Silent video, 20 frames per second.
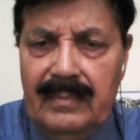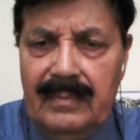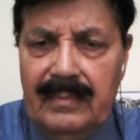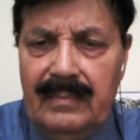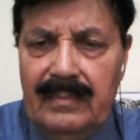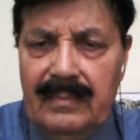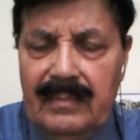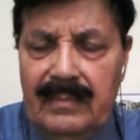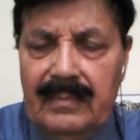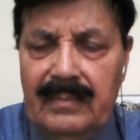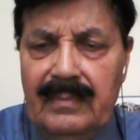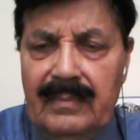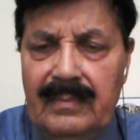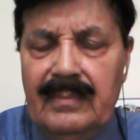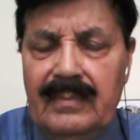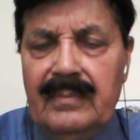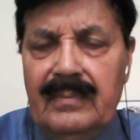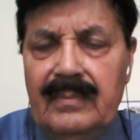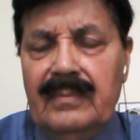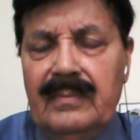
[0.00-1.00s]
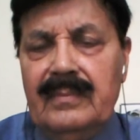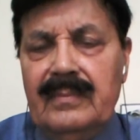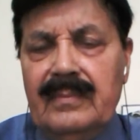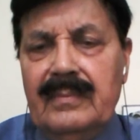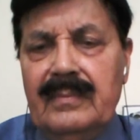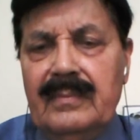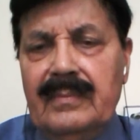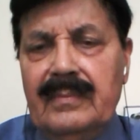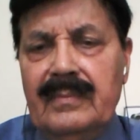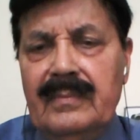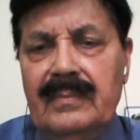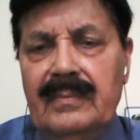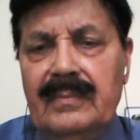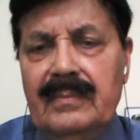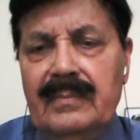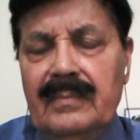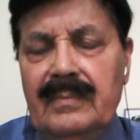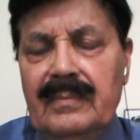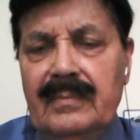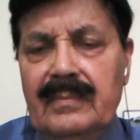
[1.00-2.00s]

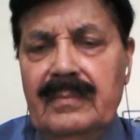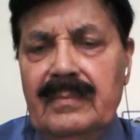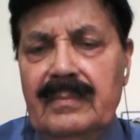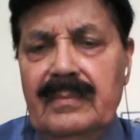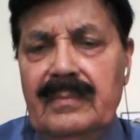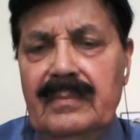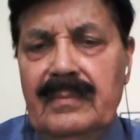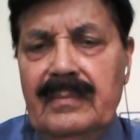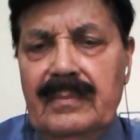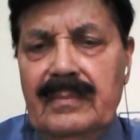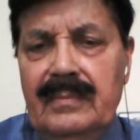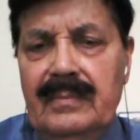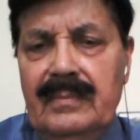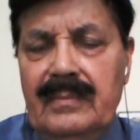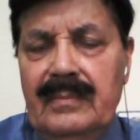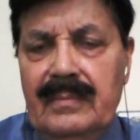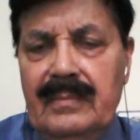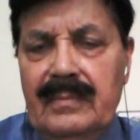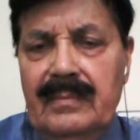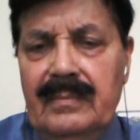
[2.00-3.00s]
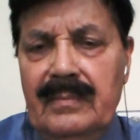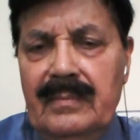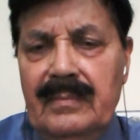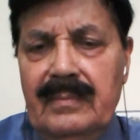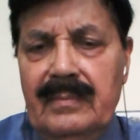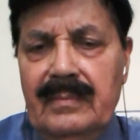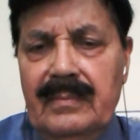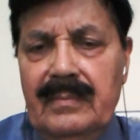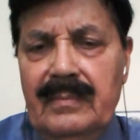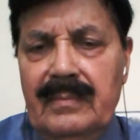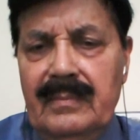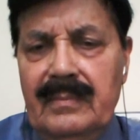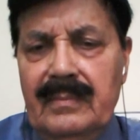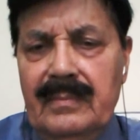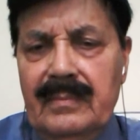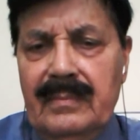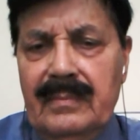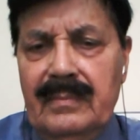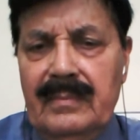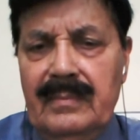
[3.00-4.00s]

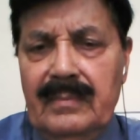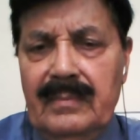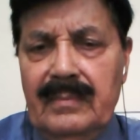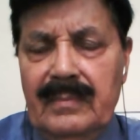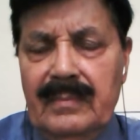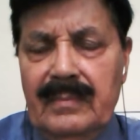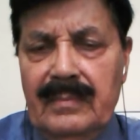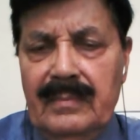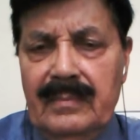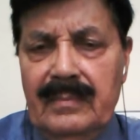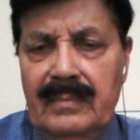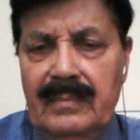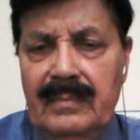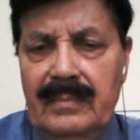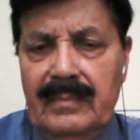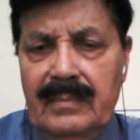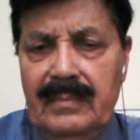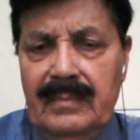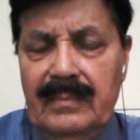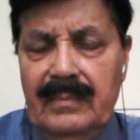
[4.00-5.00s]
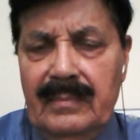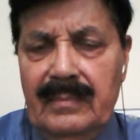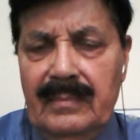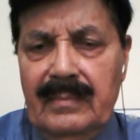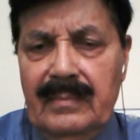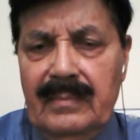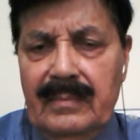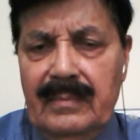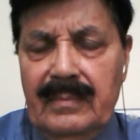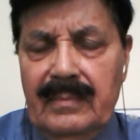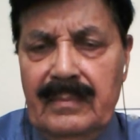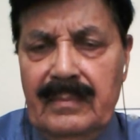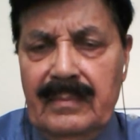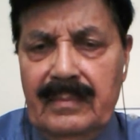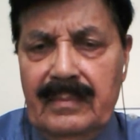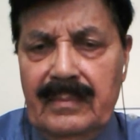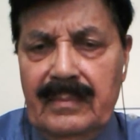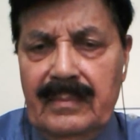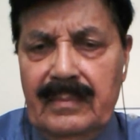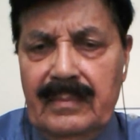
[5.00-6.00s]

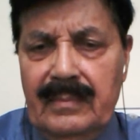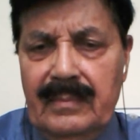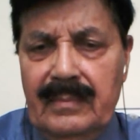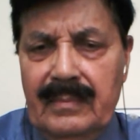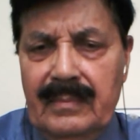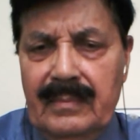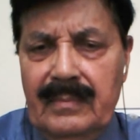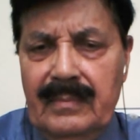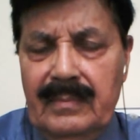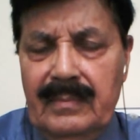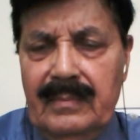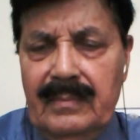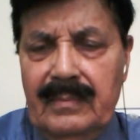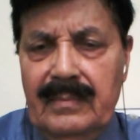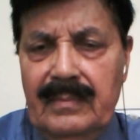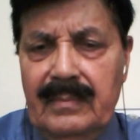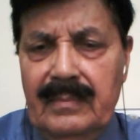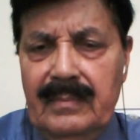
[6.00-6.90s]
This person isn't speaking.